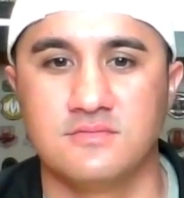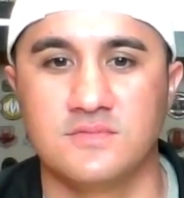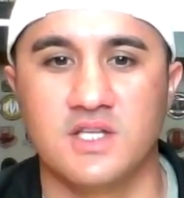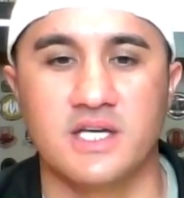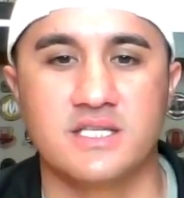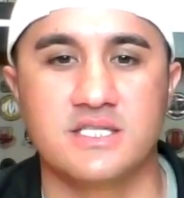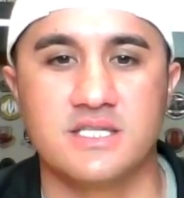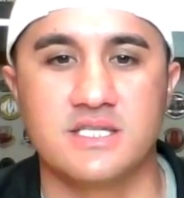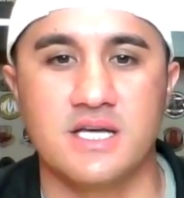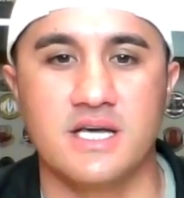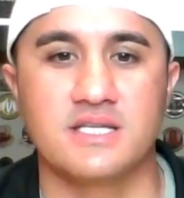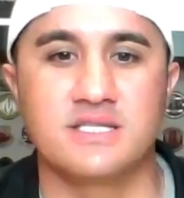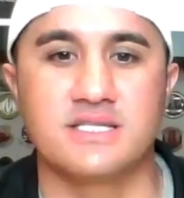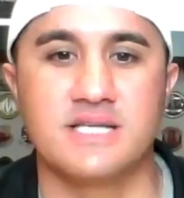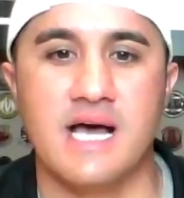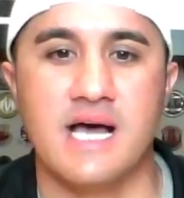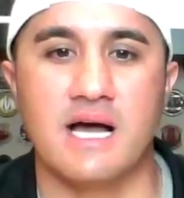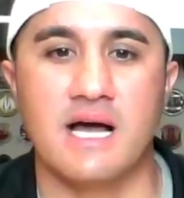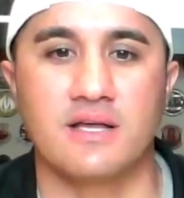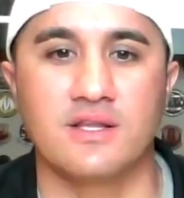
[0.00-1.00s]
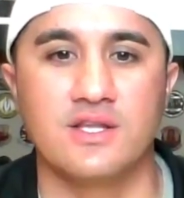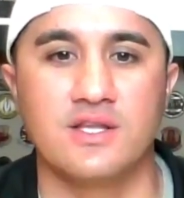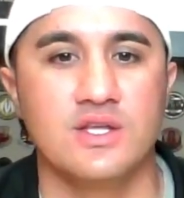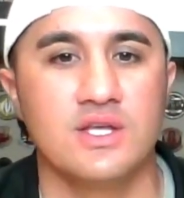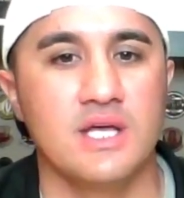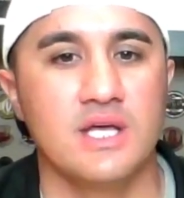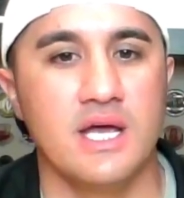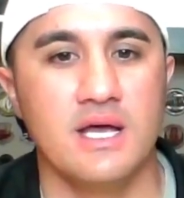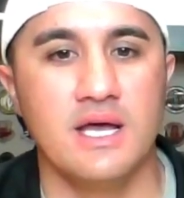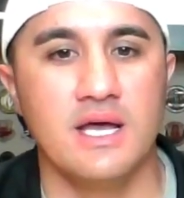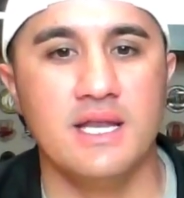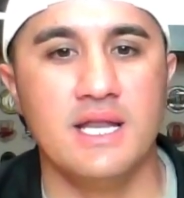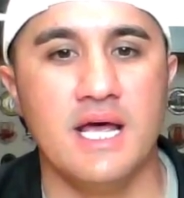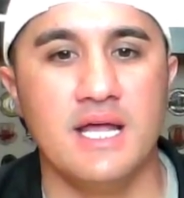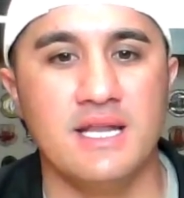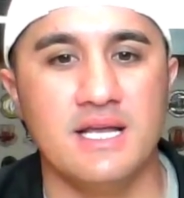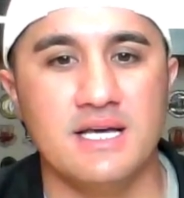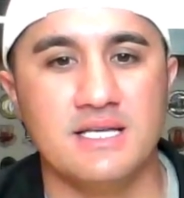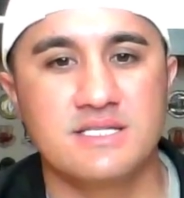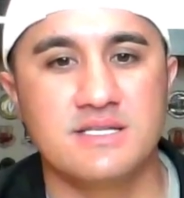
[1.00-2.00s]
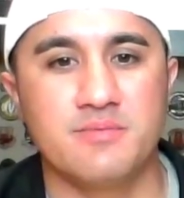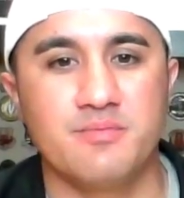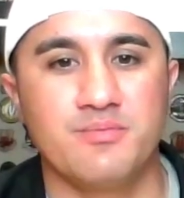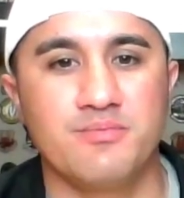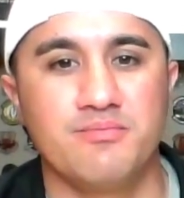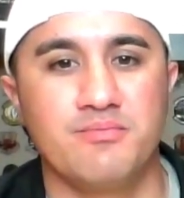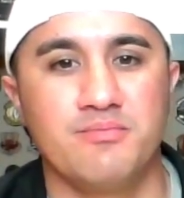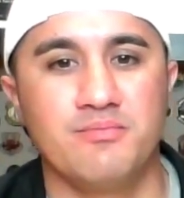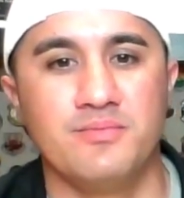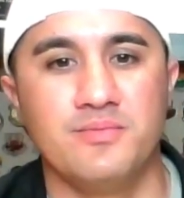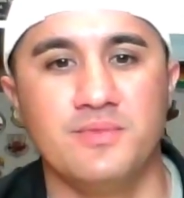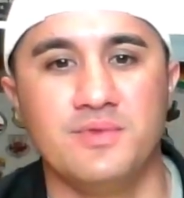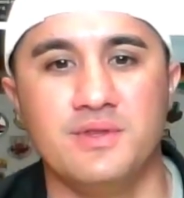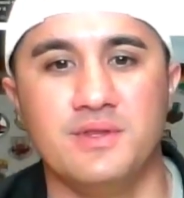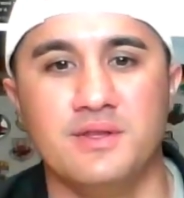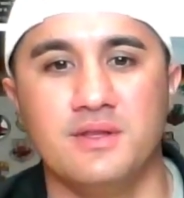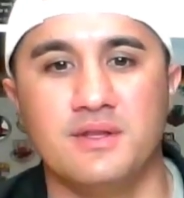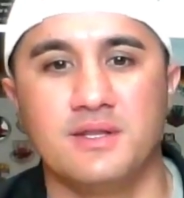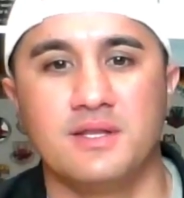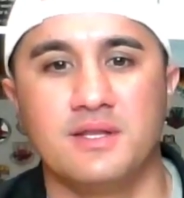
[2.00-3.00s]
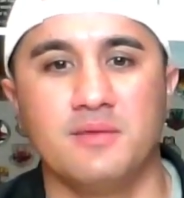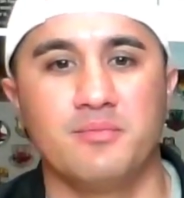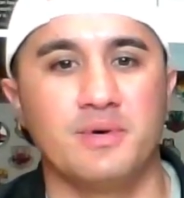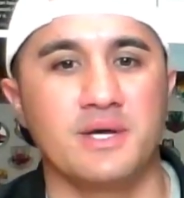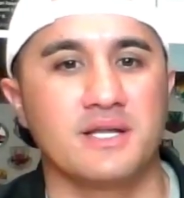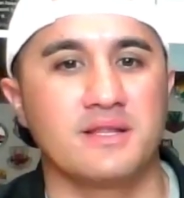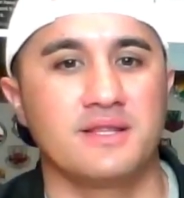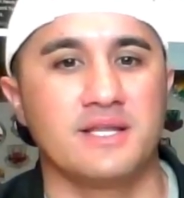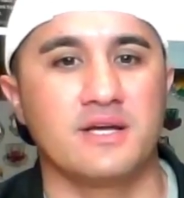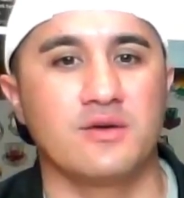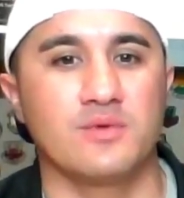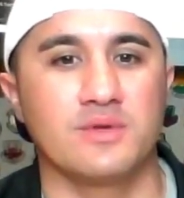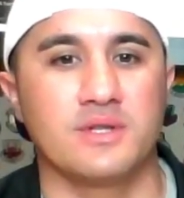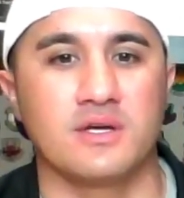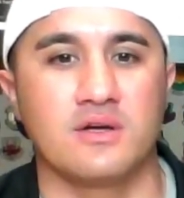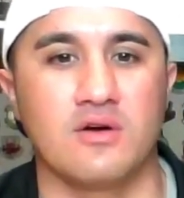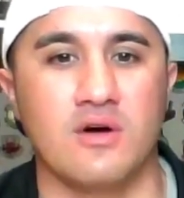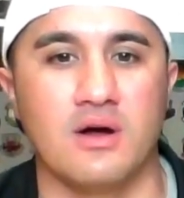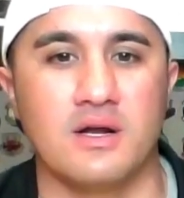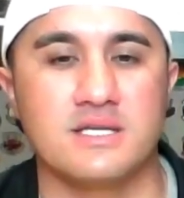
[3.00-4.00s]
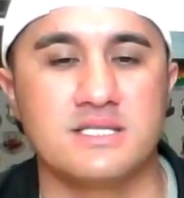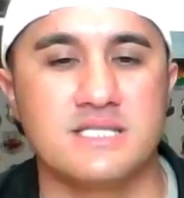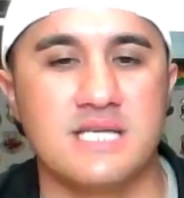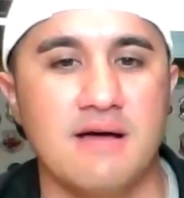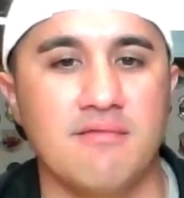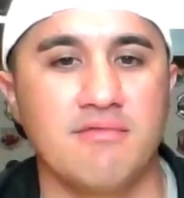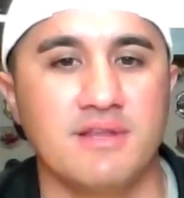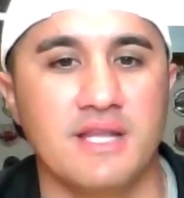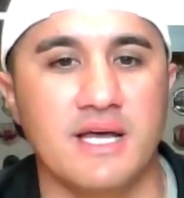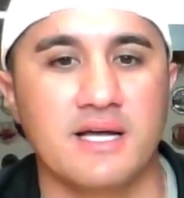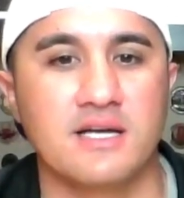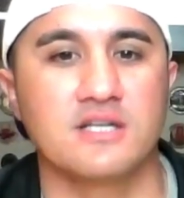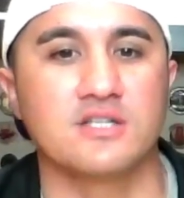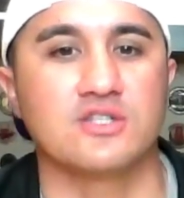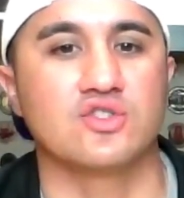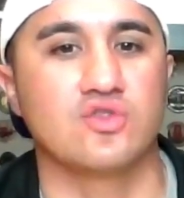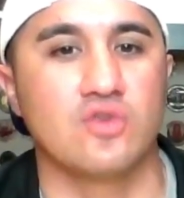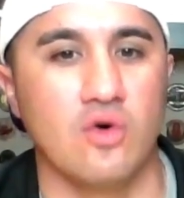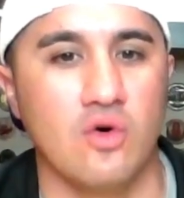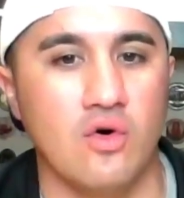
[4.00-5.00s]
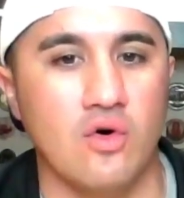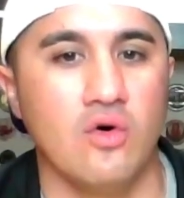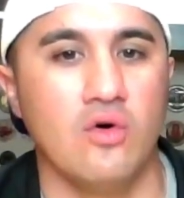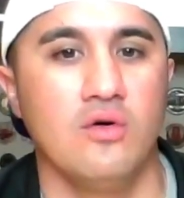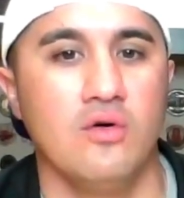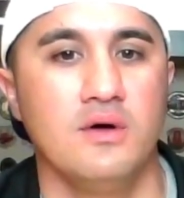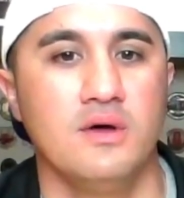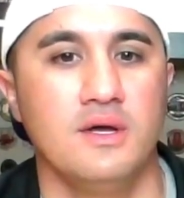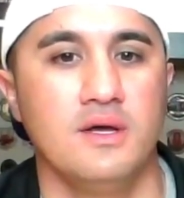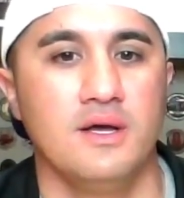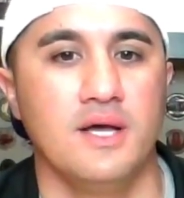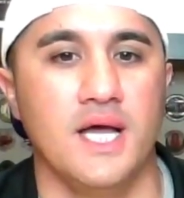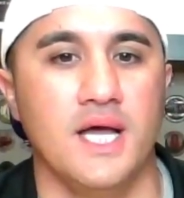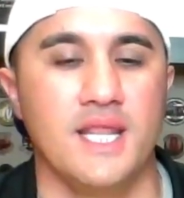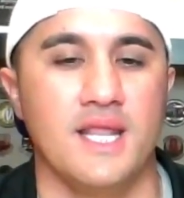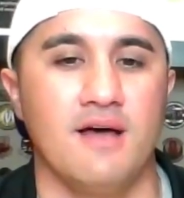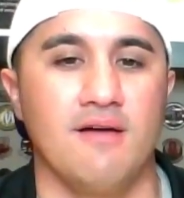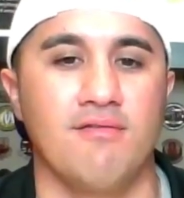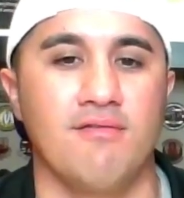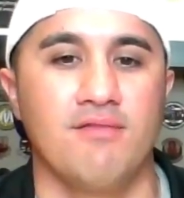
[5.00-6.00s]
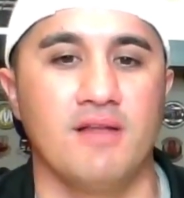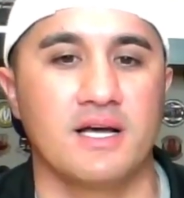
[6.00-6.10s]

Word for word: Exactly. And that's the the big thing with the guard is having that control and that